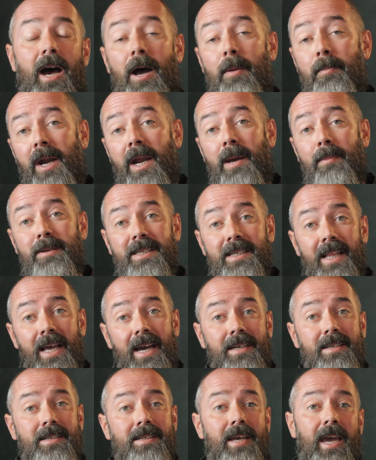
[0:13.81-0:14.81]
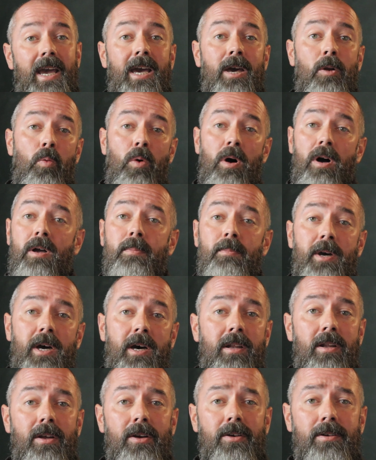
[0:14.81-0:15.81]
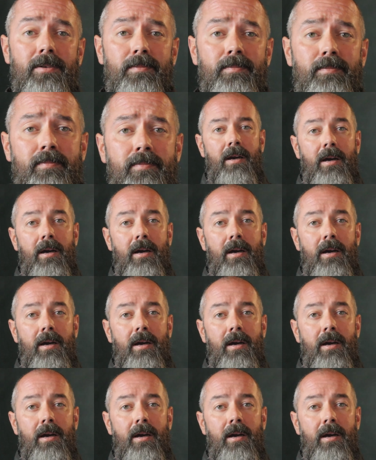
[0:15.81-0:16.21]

Hi, my name is Lex, and welcome to Unlearn.